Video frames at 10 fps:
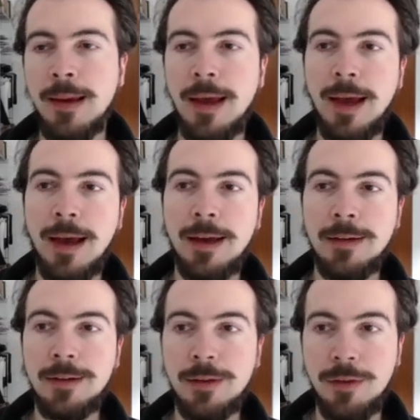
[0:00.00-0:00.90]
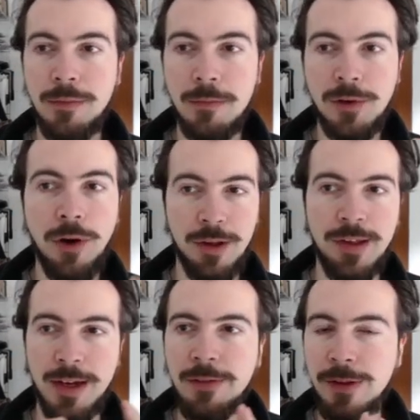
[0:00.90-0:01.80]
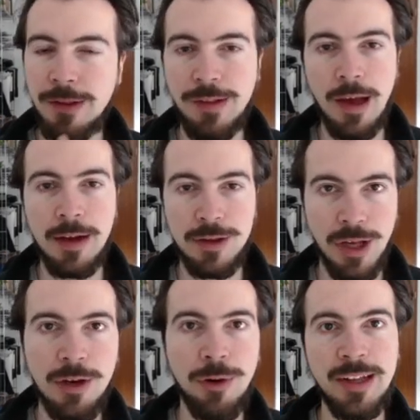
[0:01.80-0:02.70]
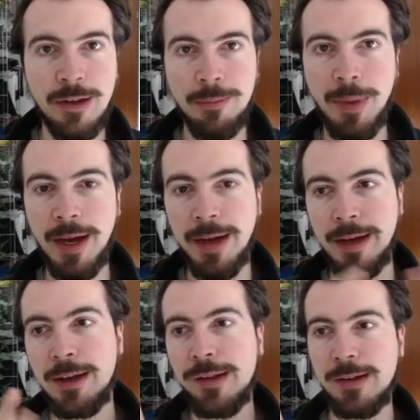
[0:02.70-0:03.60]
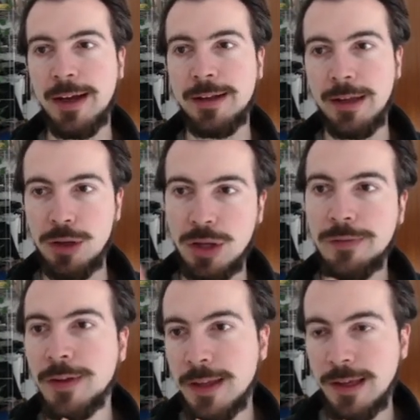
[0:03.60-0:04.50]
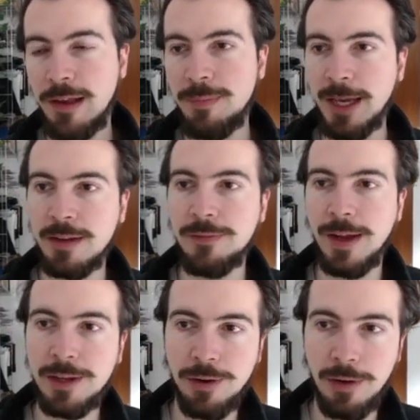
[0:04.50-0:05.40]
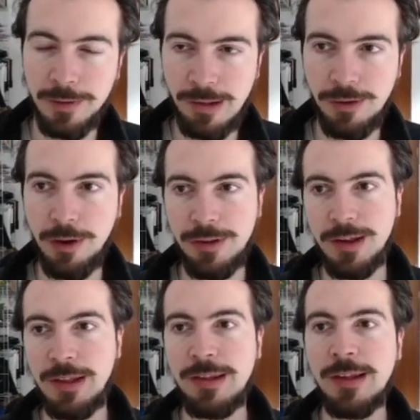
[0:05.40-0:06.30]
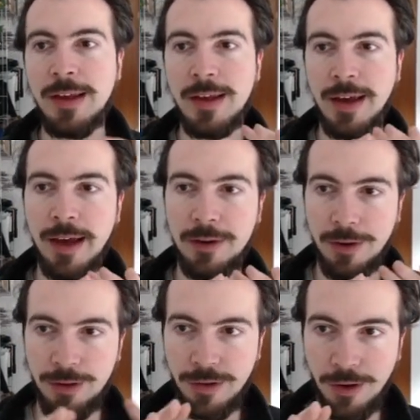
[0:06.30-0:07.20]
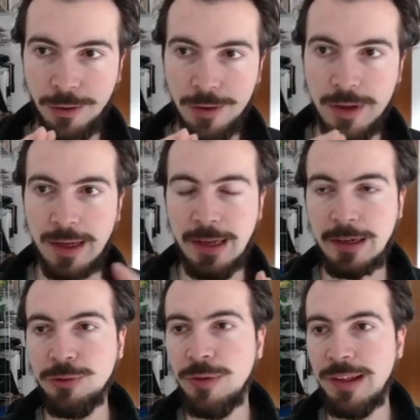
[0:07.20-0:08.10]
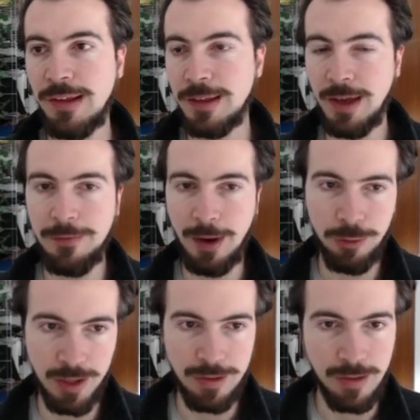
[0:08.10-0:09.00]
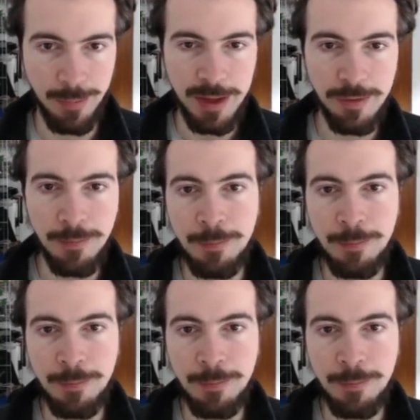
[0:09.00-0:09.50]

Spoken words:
and causal levels are generated by slightly shifting the expected value of these Gaussians and also increasing their variance a bit.